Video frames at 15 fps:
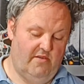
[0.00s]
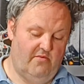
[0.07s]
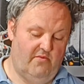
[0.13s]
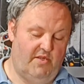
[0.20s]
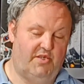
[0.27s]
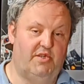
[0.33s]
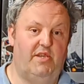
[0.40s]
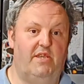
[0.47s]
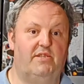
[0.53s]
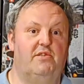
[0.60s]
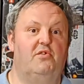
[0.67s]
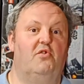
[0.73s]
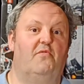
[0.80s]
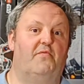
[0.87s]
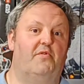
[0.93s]
which
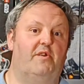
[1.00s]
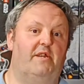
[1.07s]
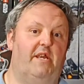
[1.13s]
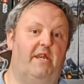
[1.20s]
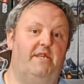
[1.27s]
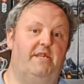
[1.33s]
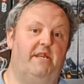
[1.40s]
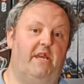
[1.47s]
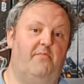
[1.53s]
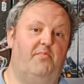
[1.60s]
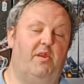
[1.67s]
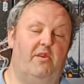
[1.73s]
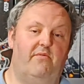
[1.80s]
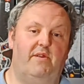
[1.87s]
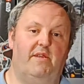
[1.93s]
isn't over a 90-day
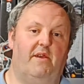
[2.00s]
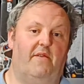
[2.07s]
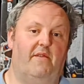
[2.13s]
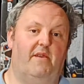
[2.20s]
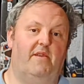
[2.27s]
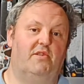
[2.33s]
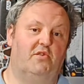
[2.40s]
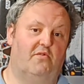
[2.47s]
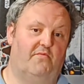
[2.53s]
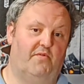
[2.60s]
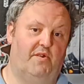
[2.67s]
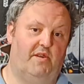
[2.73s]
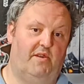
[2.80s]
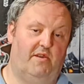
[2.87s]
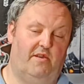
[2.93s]
period, it's
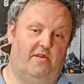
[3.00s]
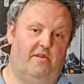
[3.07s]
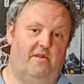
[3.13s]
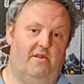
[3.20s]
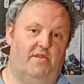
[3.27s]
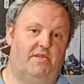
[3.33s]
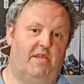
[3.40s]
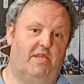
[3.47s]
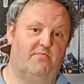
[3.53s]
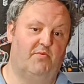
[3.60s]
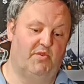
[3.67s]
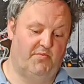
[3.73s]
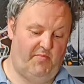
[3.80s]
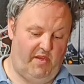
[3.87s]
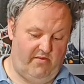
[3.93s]
over a 6
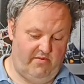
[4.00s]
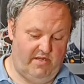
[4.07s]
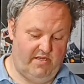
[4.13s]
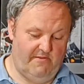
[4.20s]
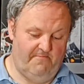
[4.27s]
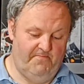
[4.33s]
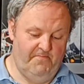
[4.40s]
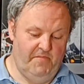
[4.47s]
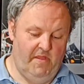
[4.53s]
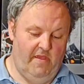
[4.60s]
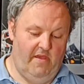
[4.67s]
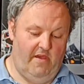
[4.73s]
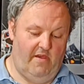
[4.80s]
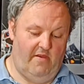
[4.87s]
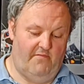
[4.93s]
month period,
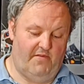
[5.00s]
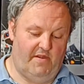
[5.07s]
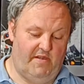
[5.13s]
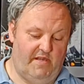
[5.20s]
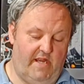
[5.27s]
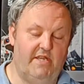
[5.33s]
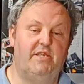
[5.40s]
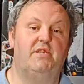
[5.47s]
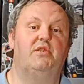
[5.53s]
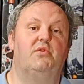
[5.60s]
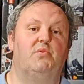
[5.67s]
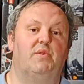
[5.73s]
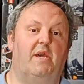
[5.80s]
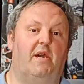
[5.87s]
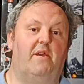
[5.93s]
of
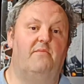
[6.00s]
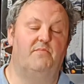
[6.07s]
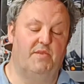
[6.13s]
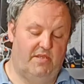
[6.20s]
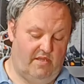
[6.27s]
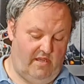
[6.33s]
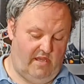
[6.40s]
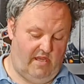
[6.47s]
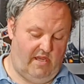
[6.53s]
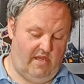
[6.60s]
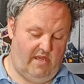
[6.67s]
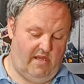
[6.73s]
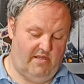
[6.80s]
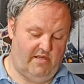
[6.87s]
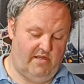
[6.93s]
92 times,
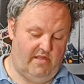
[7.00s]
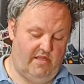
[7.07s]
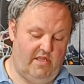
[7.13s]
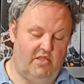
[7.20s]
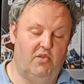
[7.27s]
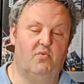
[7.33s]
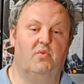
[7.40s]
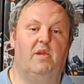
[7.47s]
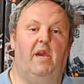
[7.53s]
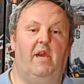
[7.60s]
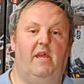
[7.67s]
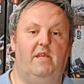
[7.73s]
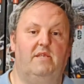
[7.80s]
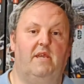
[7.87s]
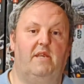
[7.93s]
and in the
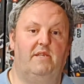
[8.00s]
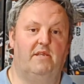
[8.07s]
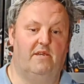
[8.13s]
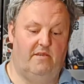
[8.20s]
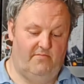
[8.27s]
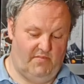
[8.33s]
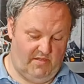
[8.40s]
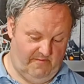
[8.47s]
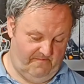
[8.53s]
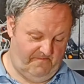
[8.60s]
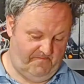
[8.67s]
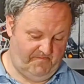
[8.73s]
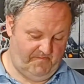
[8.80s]
UK 10 times.